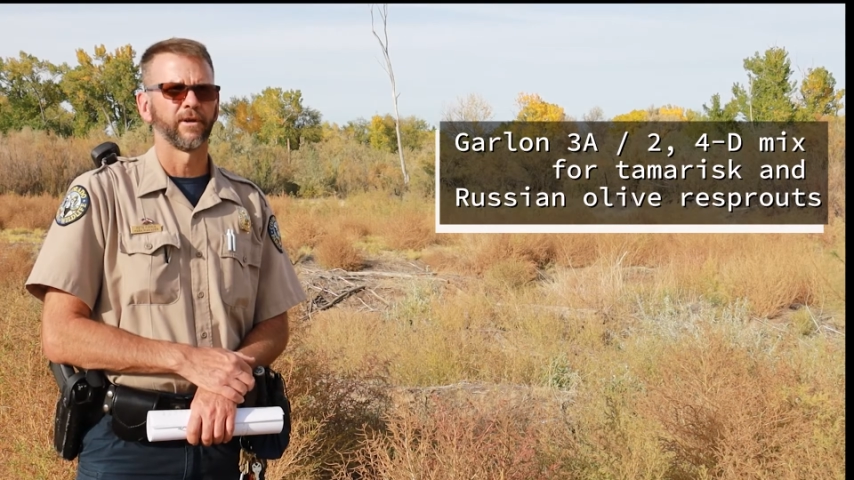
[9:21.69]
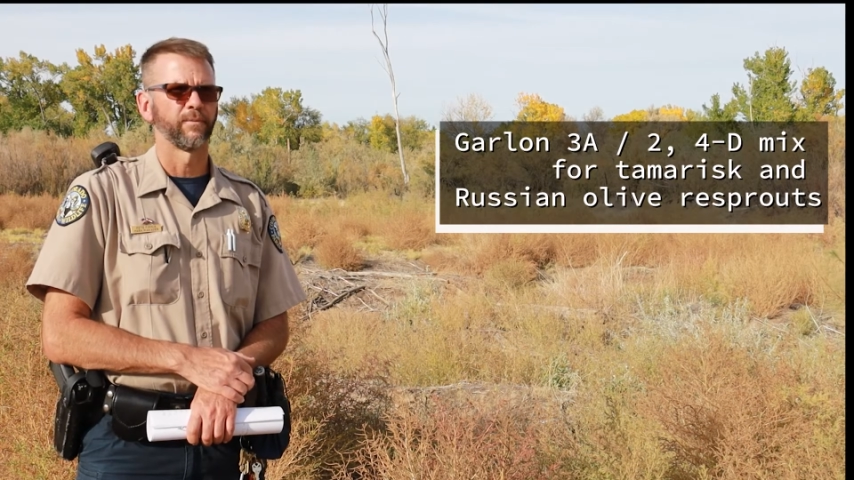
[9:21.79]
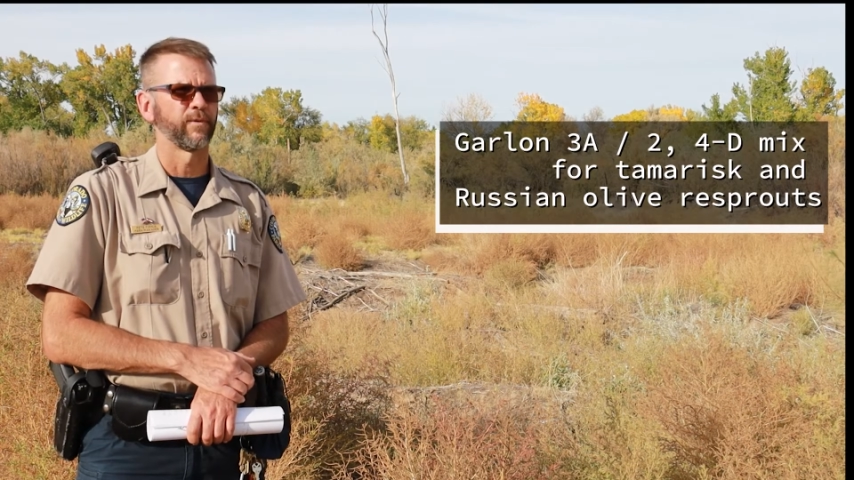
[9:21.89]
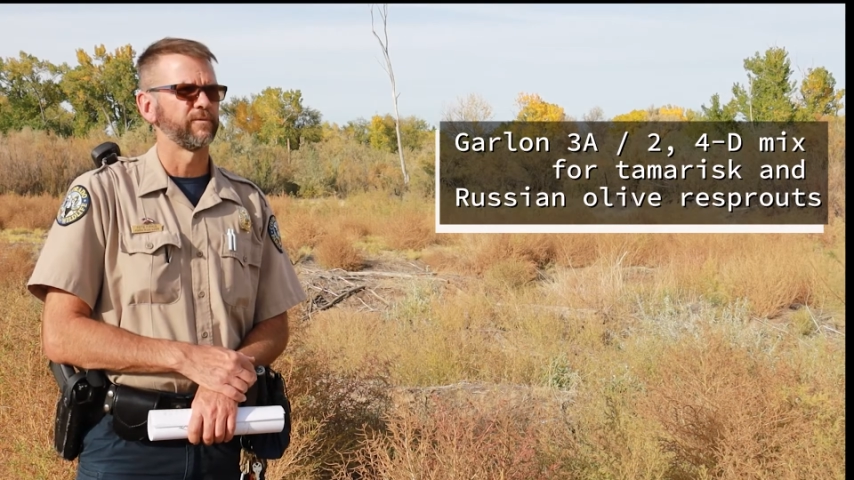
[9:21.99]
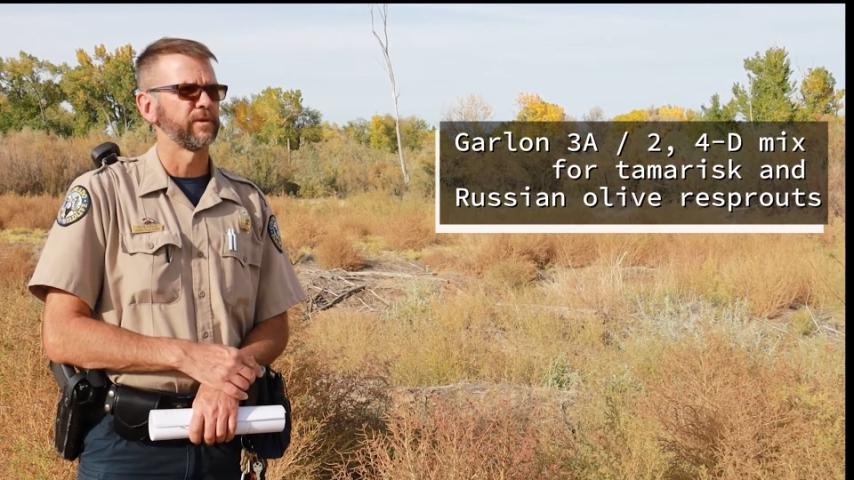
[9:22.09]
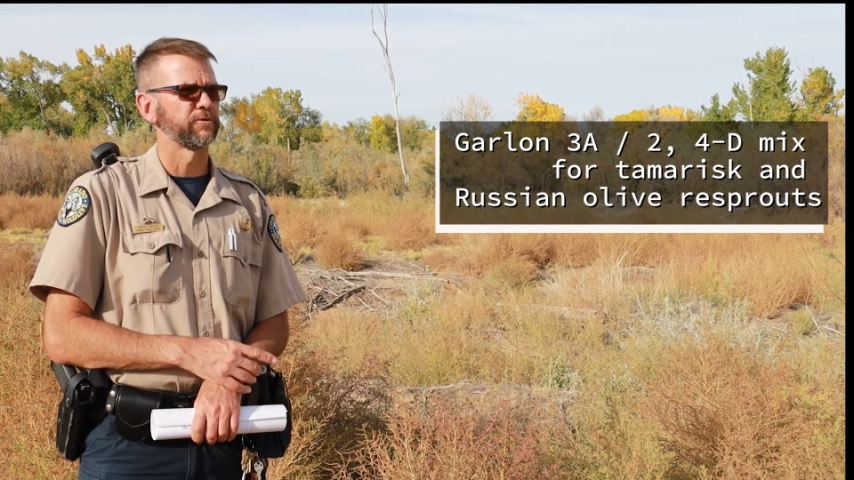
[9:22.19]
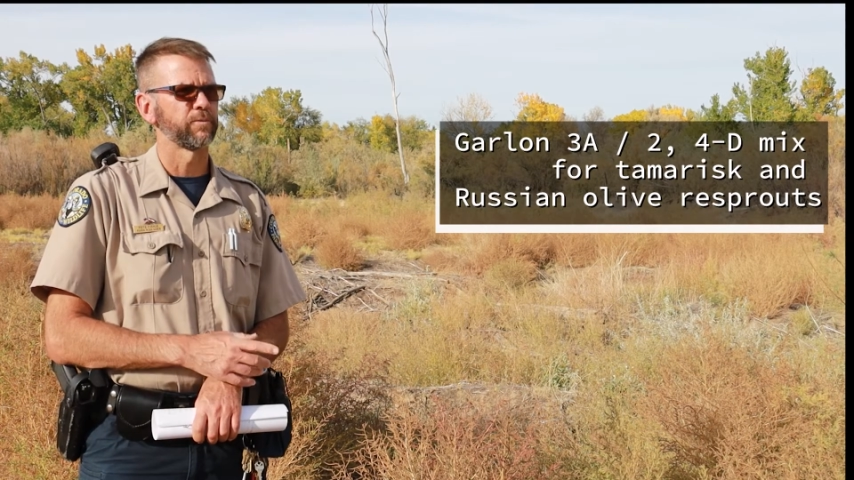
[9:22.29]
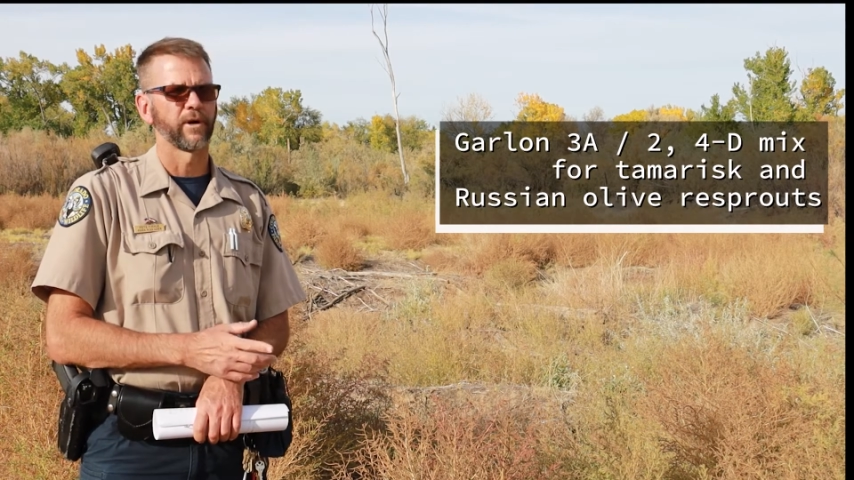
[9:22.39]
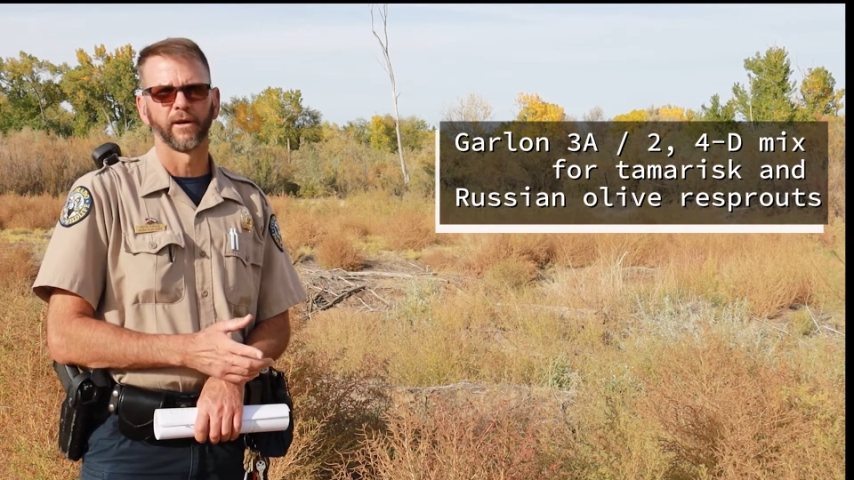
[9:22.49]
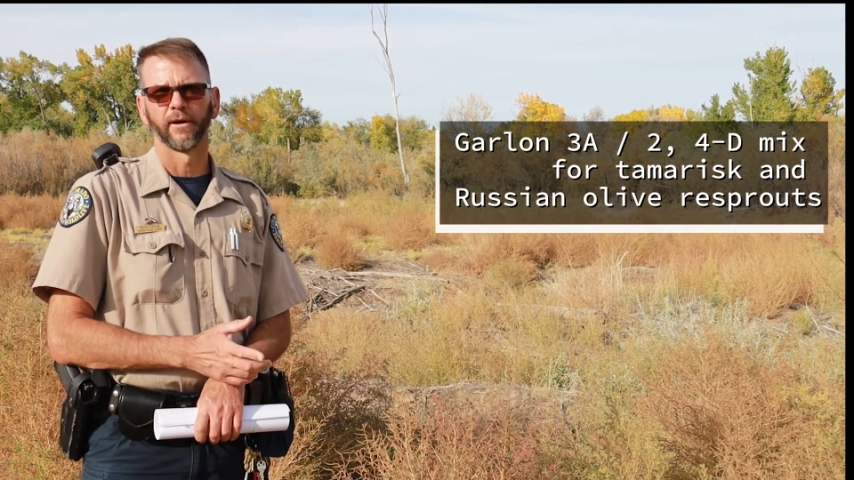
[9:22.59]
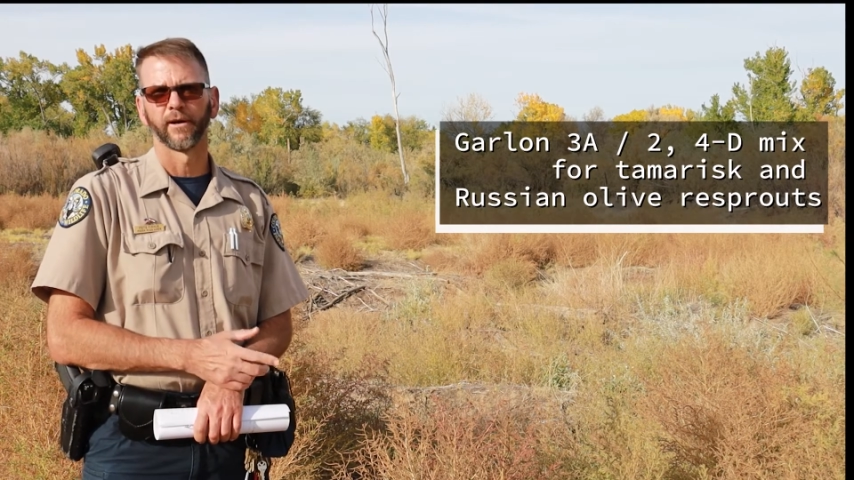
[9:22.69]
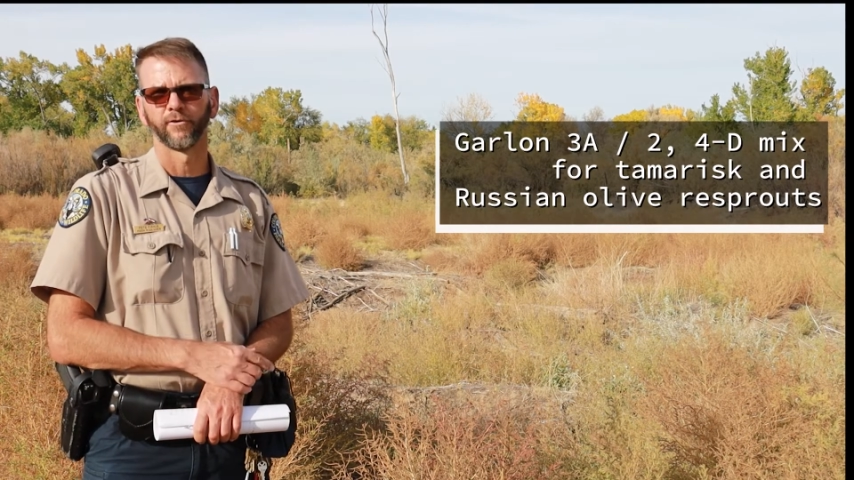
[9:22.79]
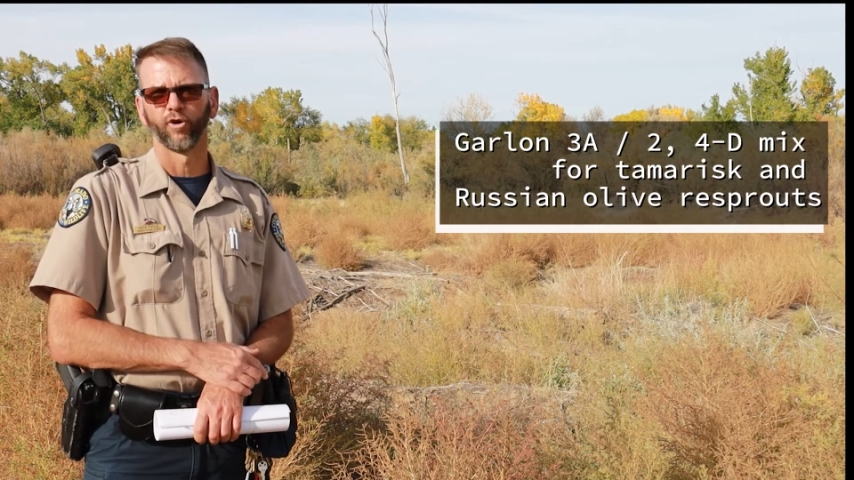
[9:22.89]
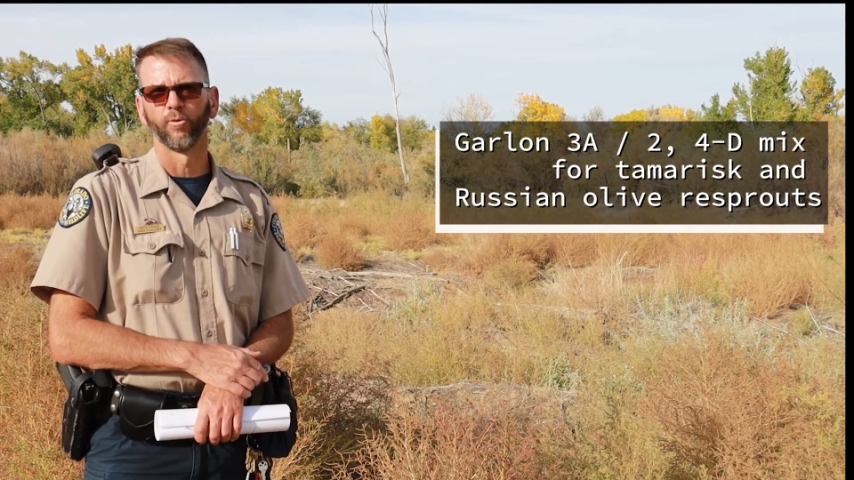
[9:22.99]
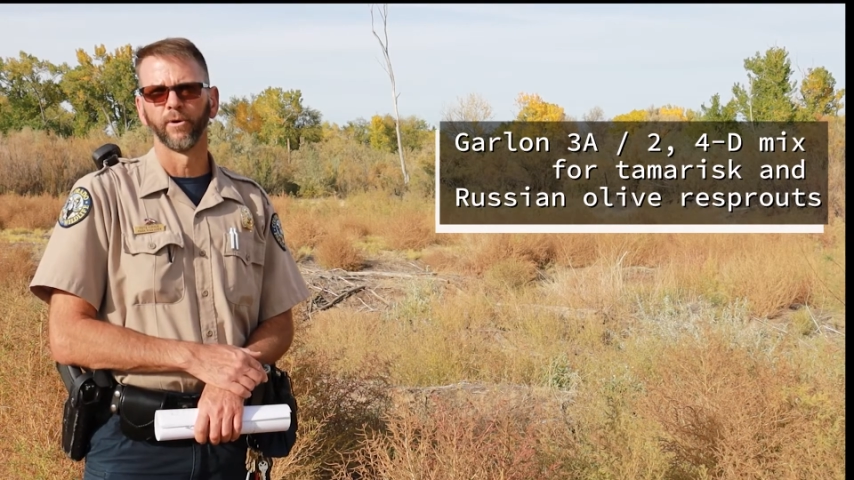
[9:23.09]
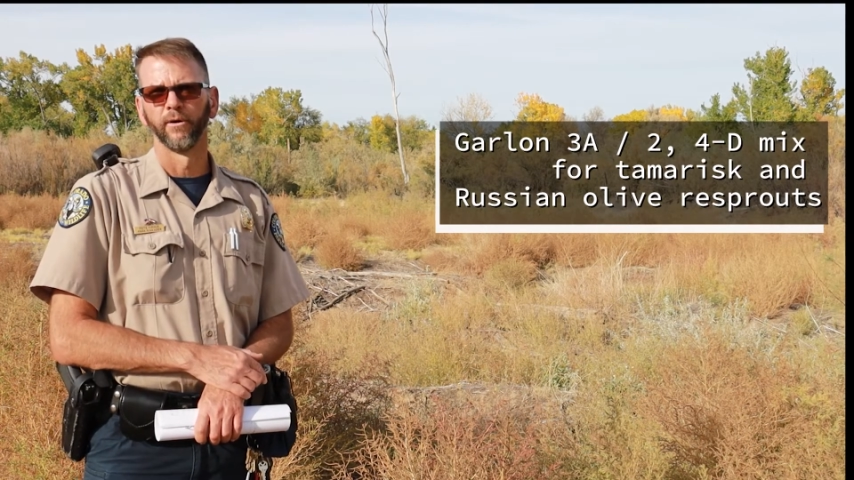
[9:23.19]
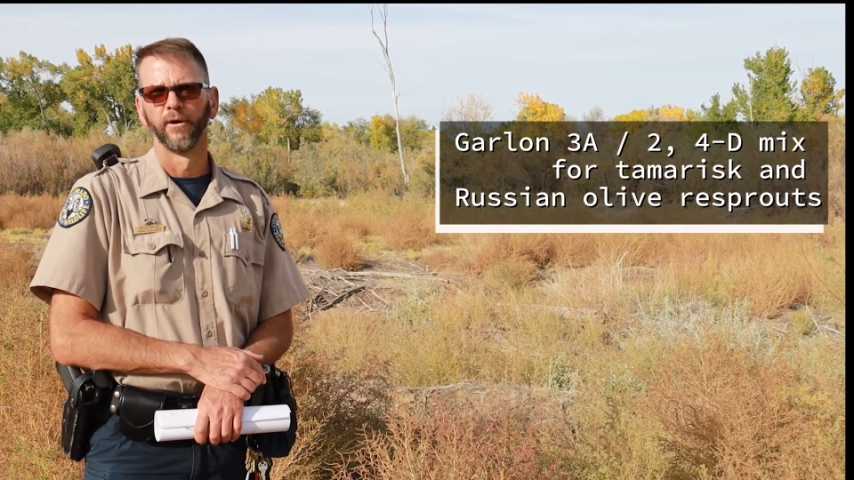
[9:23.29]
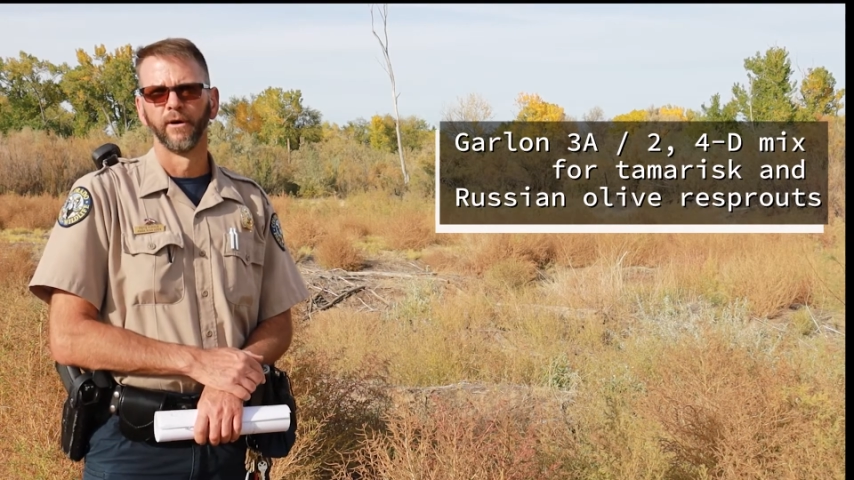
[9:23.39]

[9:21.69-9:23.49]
and we've been spraying in October.